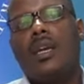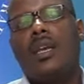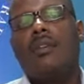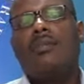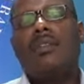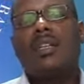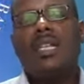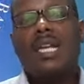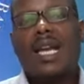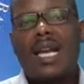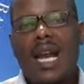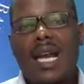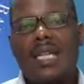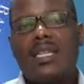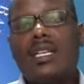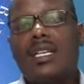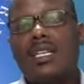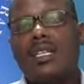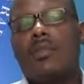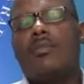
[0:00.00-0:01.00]
Even the
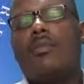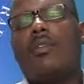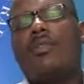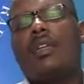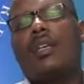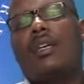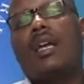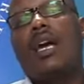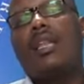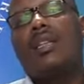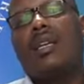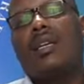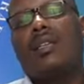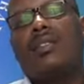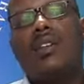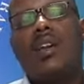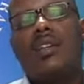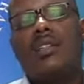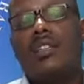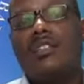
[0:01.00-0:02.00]
Catechism of the Catholic
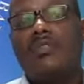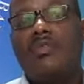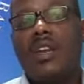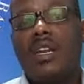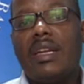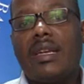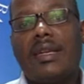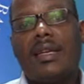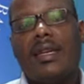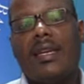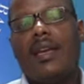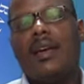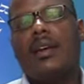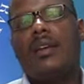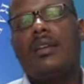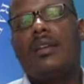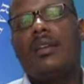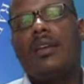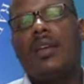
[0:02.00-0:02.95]
Church is very clear